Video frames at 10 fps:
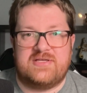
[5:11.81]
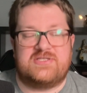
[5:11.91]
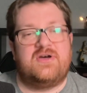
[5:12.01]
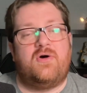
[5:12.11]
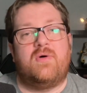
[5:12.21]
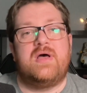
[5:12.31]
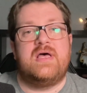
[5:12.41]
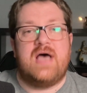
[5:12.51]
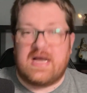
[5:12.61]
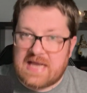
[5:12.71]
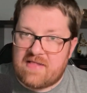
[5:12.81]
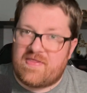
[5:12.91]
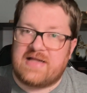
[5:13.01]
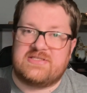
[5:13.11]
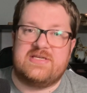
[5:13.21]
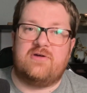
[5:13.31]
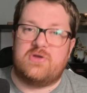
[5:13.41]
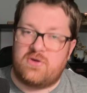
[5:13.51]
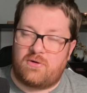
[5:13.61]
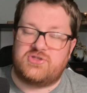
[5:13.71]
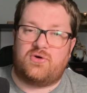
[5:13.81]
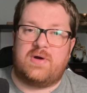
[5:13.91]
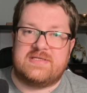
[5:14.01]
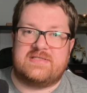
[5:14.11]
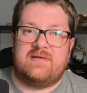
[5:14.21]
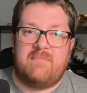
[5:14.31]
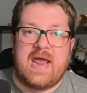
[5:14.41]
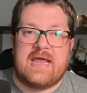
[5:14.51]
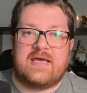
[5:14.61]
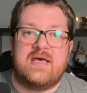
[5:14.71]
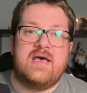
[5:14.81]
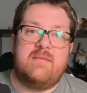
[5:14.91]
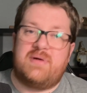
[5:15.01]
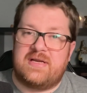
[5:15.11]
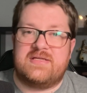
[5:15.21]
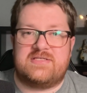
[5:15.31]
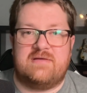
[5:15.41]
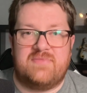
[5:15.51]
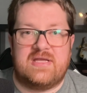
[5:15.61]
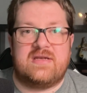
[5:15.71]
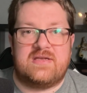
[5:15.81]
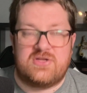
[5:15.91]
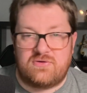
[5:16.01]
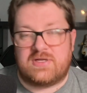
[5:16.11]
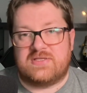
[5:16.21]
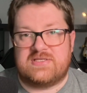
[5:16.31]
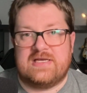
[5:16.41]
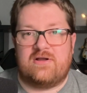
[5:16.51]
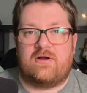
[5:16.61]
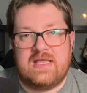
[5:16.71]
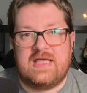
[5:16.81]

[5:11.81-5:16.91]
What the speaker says: So again, that's, your choice to make, but it is something to consider.